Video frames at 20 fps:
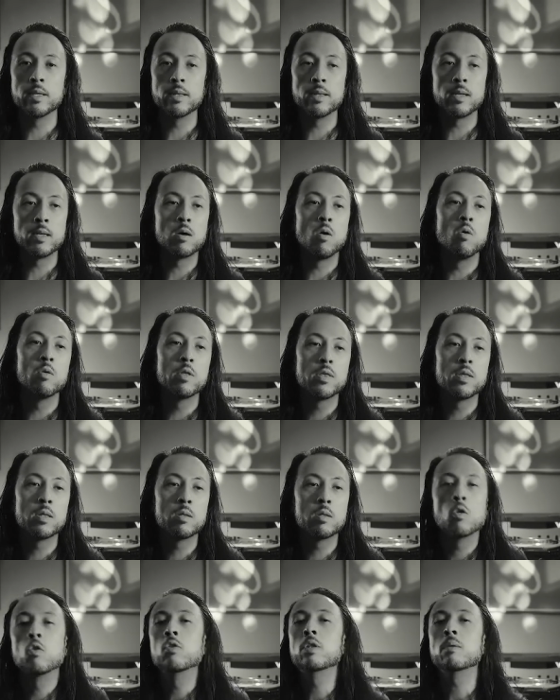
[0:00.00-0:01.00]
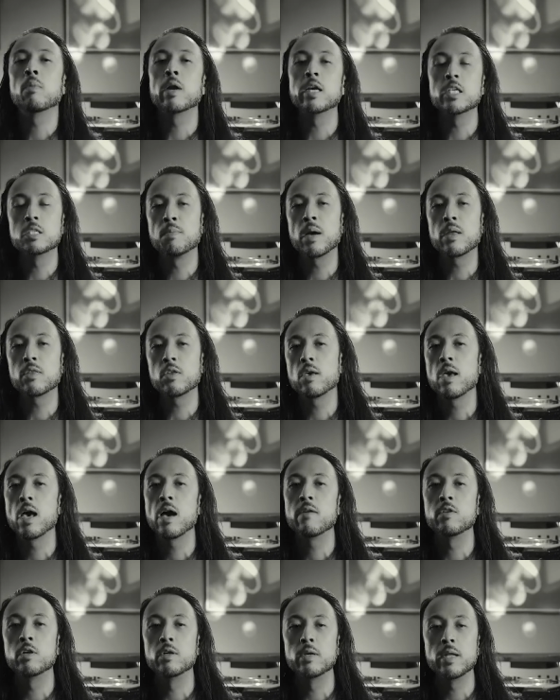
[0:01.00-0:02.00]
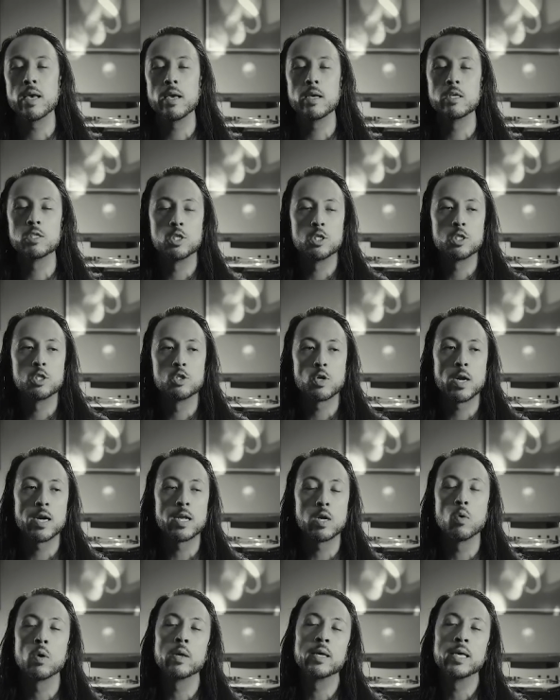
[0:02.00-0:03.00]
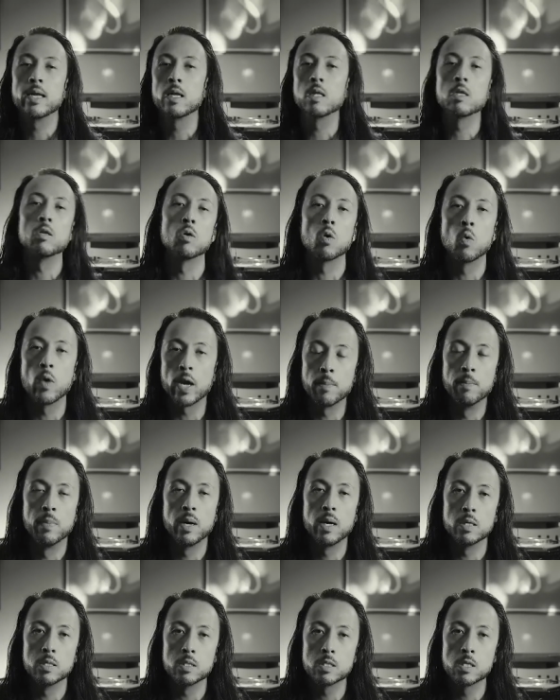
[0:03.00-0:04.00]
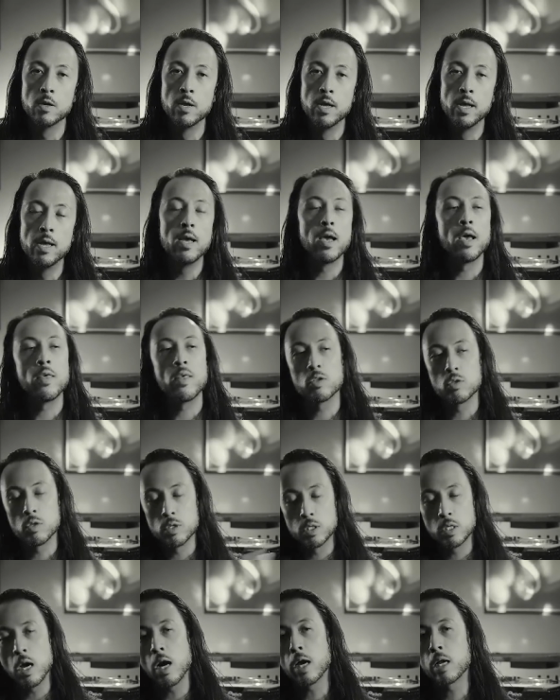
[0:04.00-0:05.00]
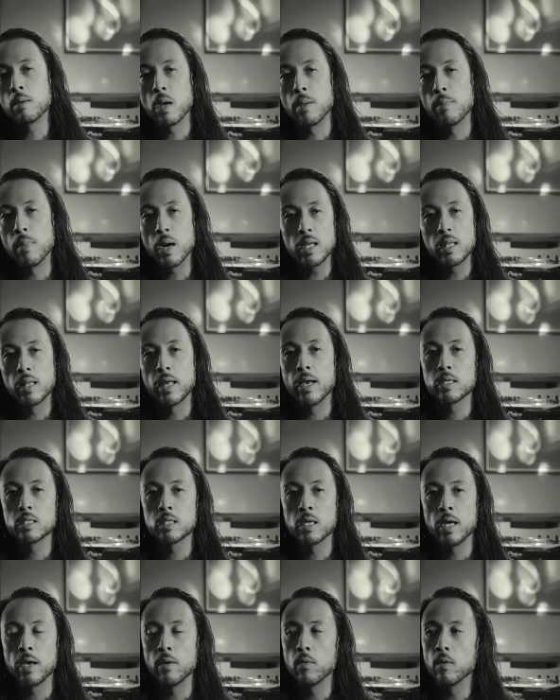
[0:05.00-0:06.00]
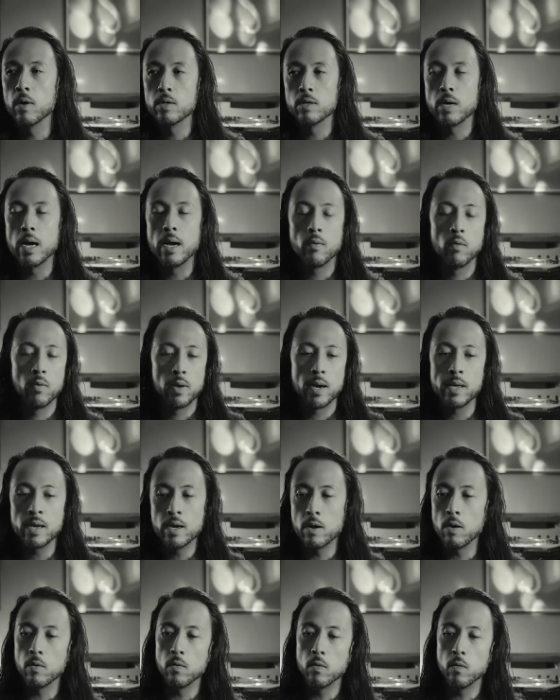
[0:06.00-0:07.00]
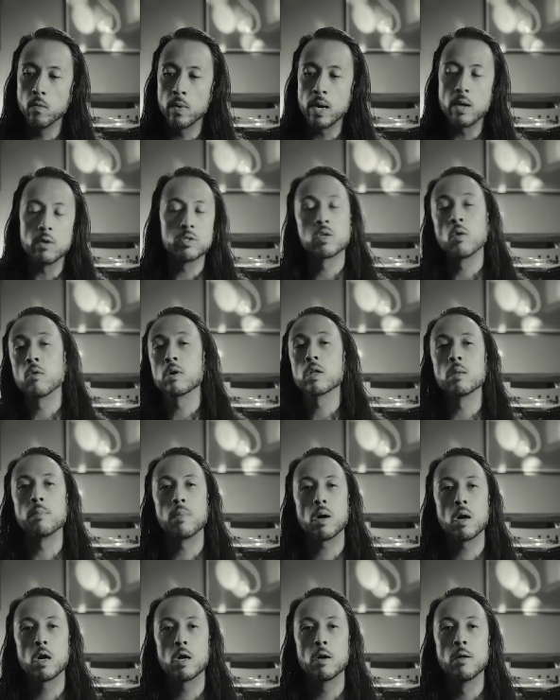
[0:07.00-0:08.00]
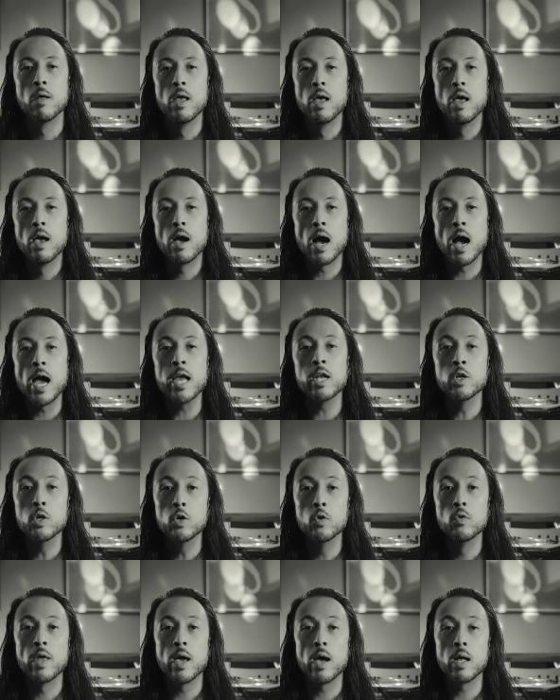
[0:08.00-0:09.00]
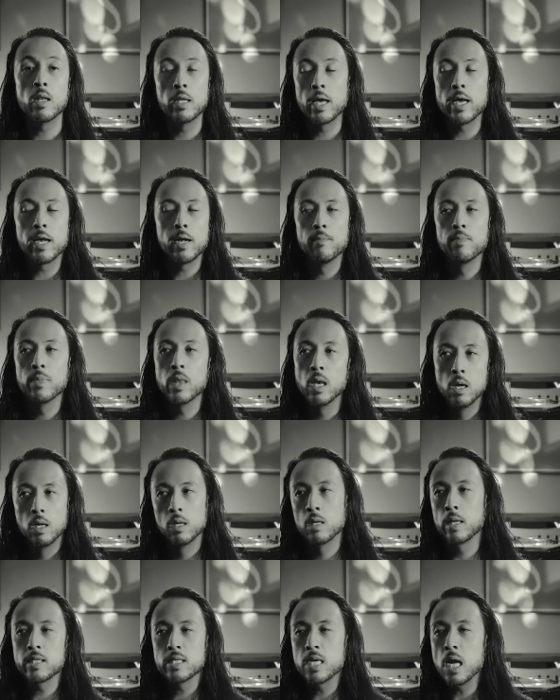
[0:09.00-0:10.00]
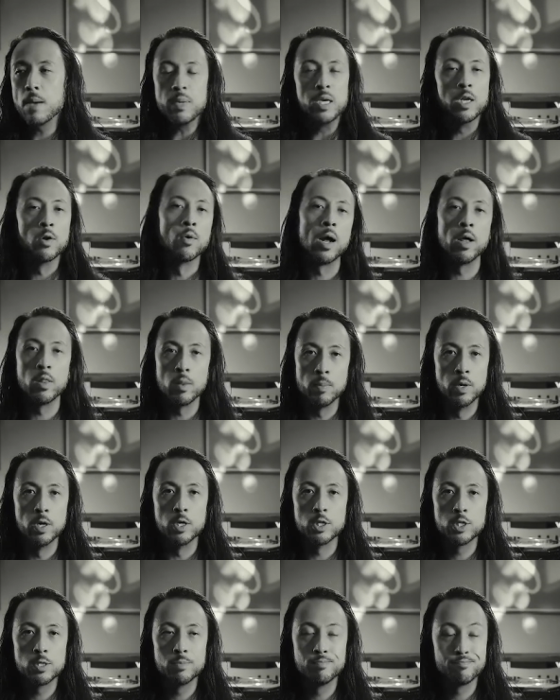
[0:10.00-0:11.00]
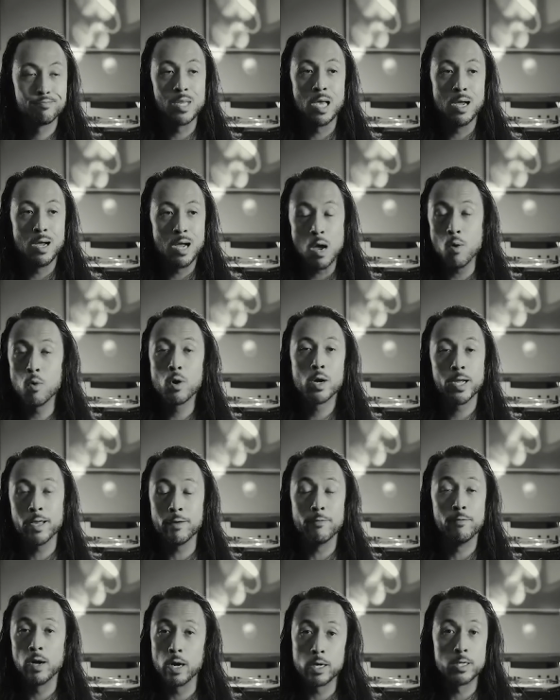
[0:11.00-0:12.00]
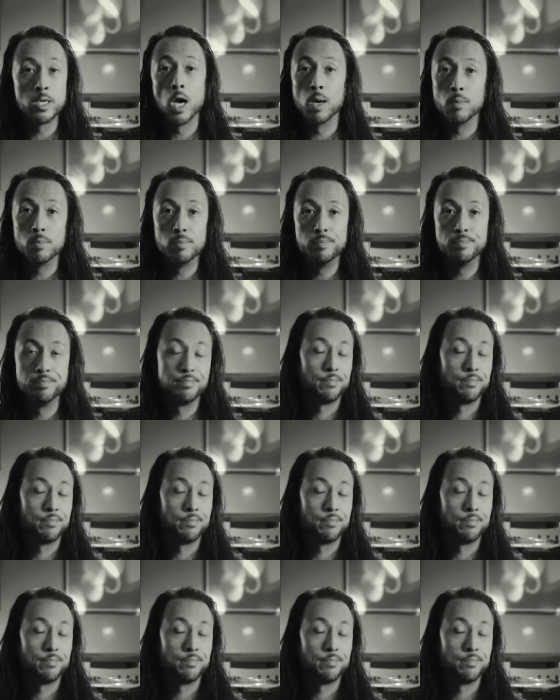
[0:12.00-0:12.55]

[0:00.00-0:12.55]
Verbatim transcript: And then the only thing, only bright spot that you have in your day day is just to try to get a little quick buzz. And that's what I was talking to my buddy last night. Well, uh, you know, when I was going to the bar, I knew that like, let's not beat around the bush. I wanted to get fucked up.